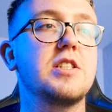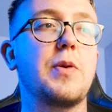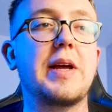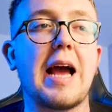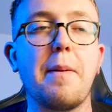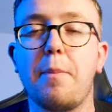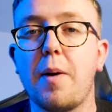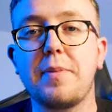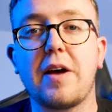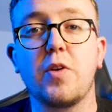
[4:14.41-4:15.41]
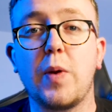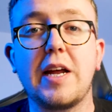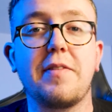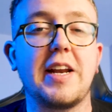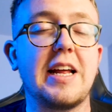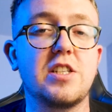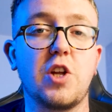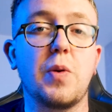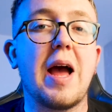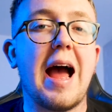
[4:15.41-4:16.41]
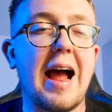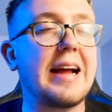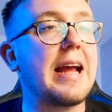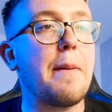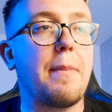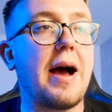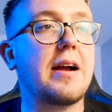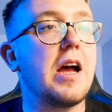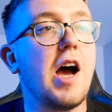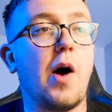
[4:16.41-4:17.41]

so he can bomb down the wing if he needs to and get back.